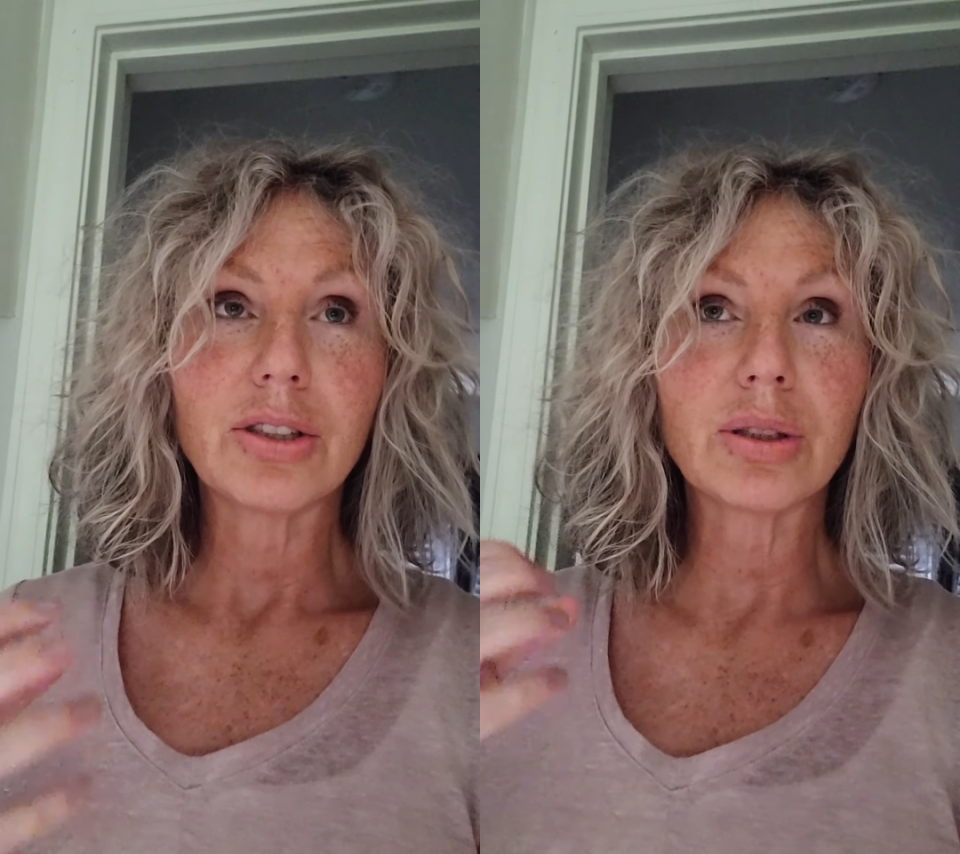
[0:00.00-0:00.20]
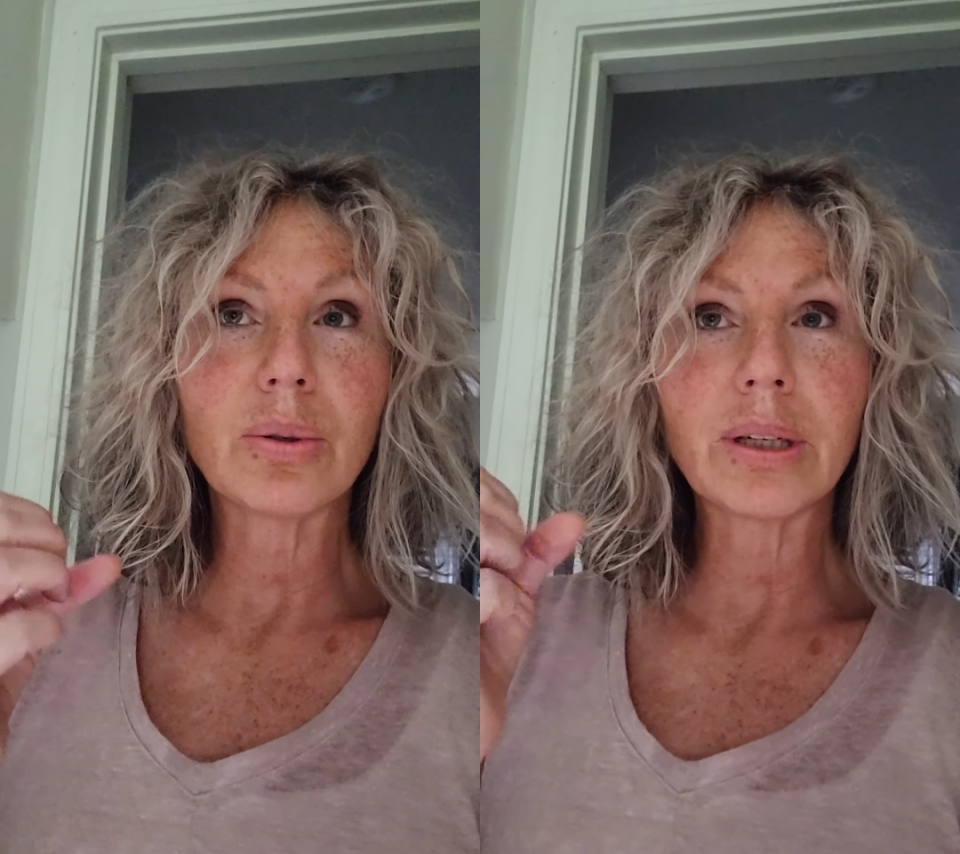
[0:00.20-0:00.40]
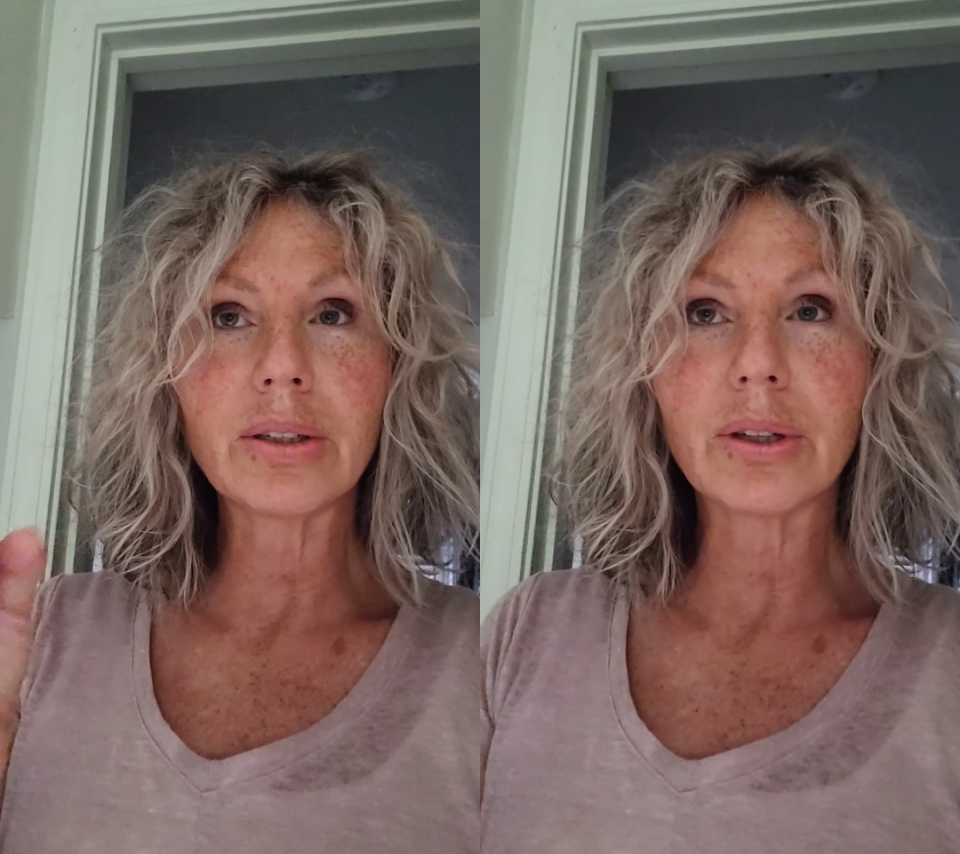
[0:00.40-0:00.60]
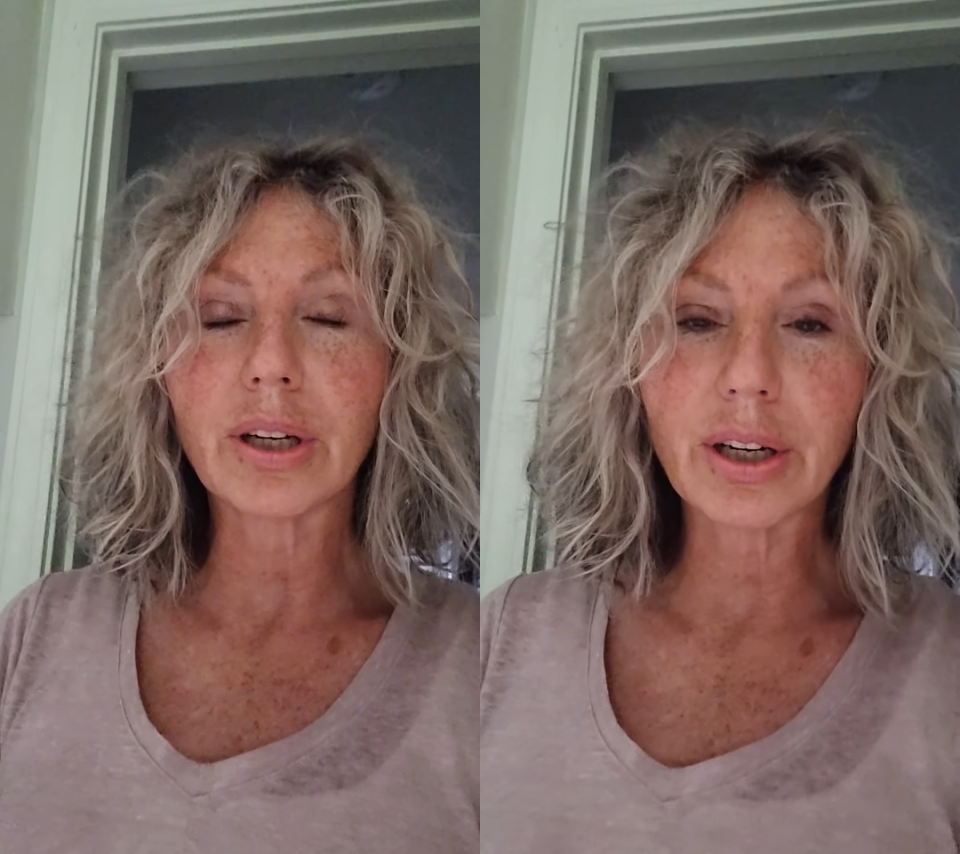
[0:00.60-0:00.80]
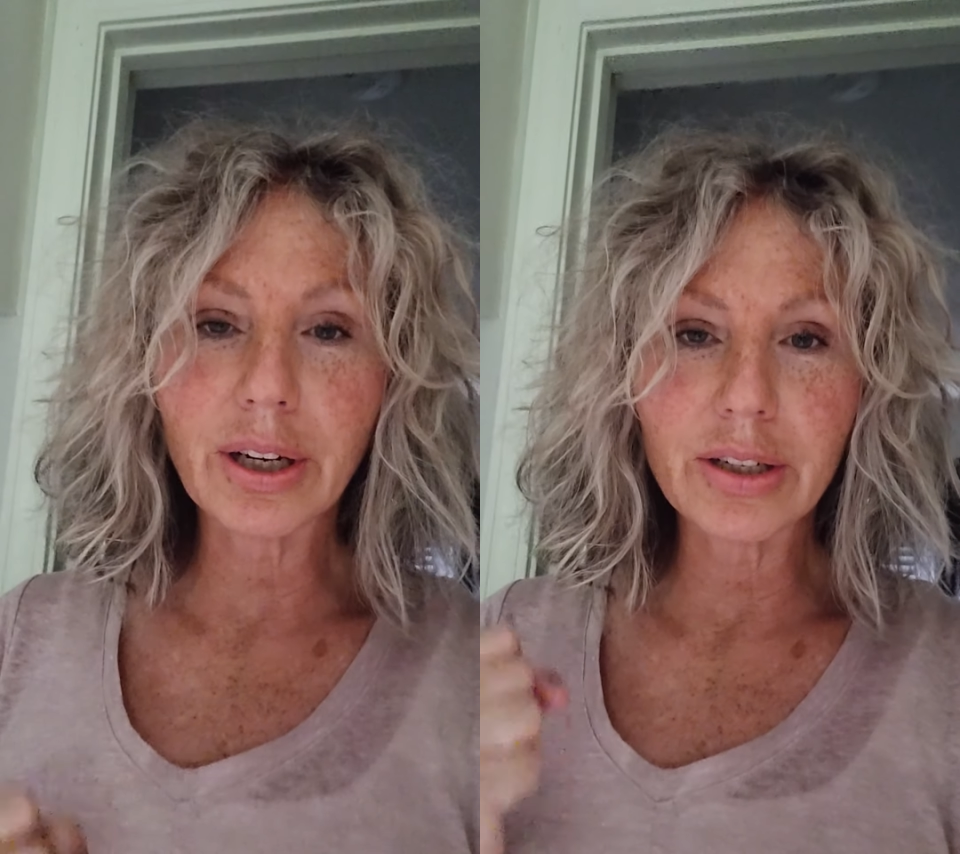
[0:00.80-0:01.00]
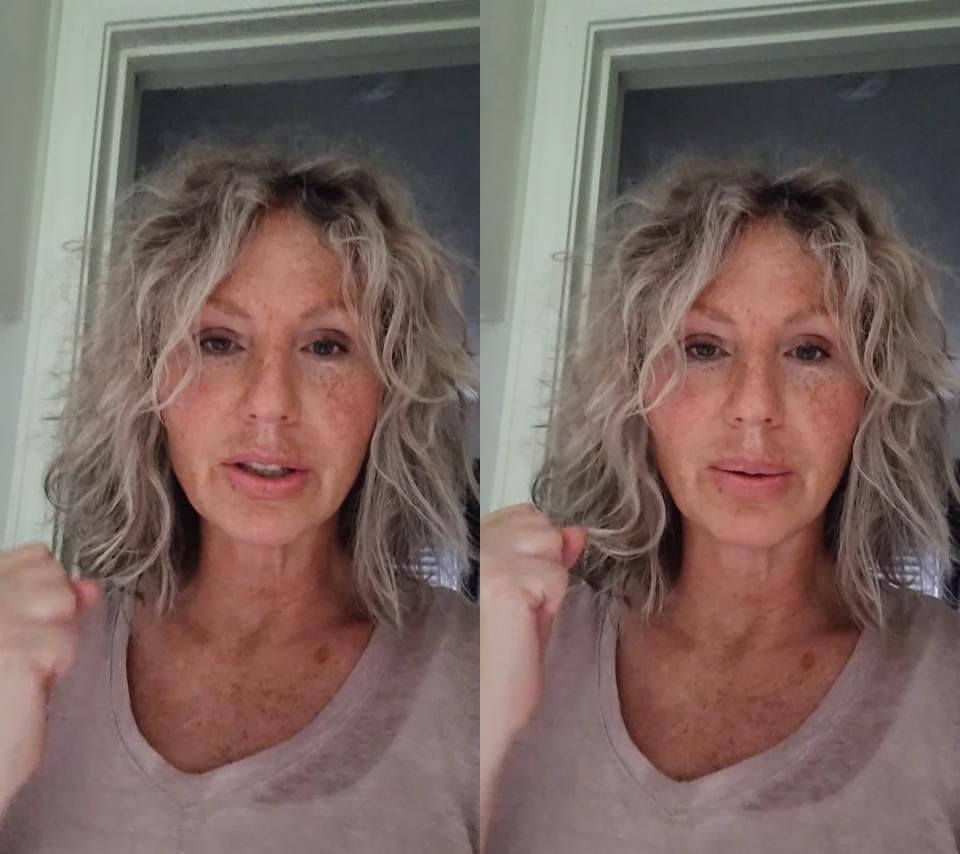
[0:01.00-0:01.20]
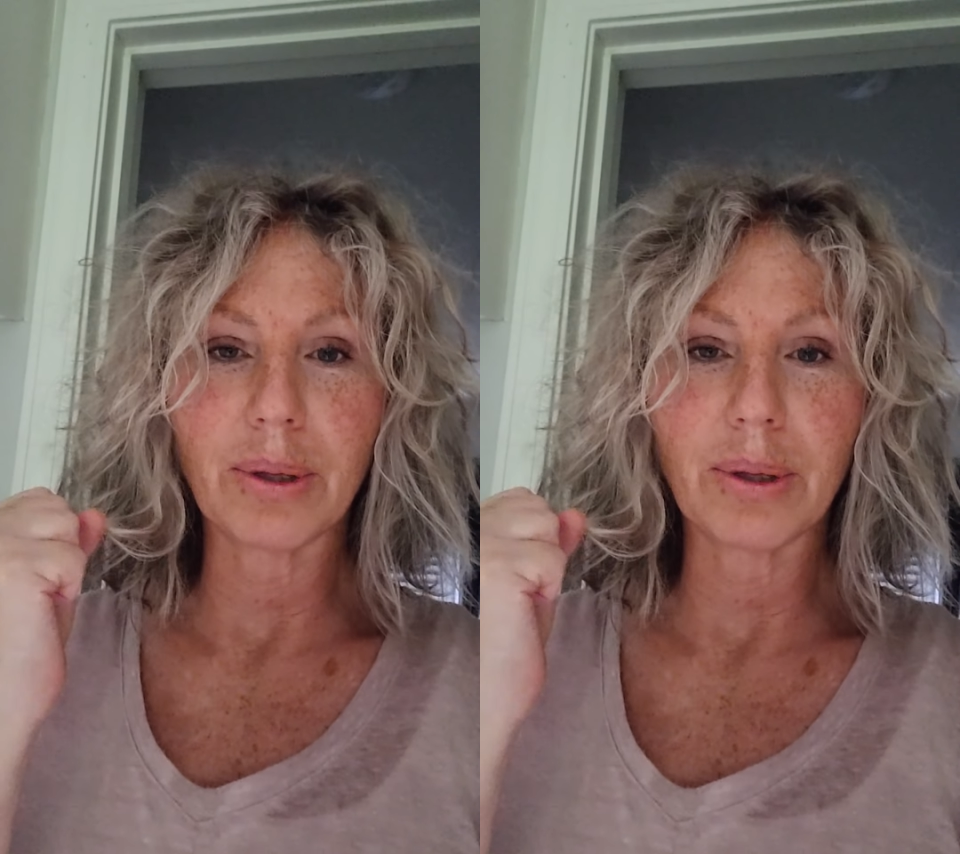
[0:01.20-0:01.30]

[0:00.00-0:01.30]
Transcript: just wanting to encourage them,